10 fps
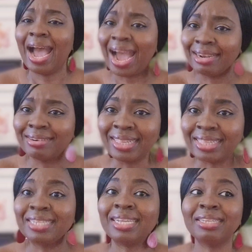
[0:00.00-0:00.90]

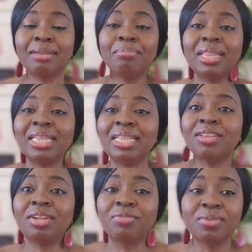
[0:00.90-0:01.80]
The mother did
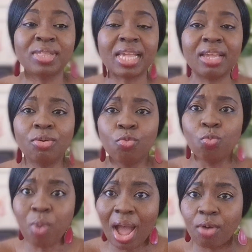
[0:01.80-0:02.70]
not even say,
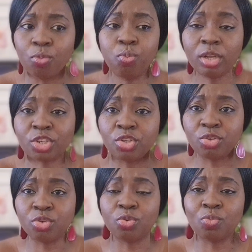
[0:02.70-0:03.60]
wow, what did
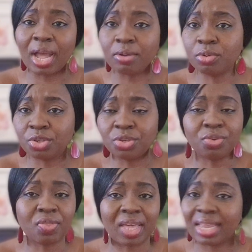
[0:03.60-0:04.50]
you do? Why would you
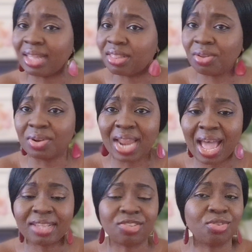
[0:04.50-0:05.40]
do that? That's not
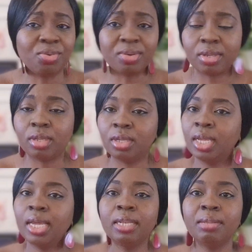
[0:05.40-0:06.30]
nice. The
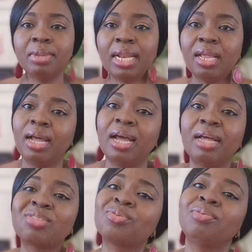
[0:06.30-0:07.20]
mother
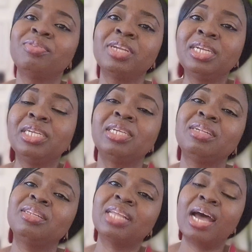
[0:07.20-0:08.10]
said, sorry,
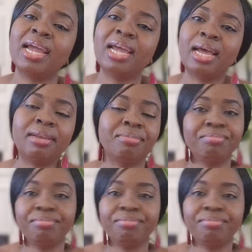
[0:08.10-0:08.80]
she's tired.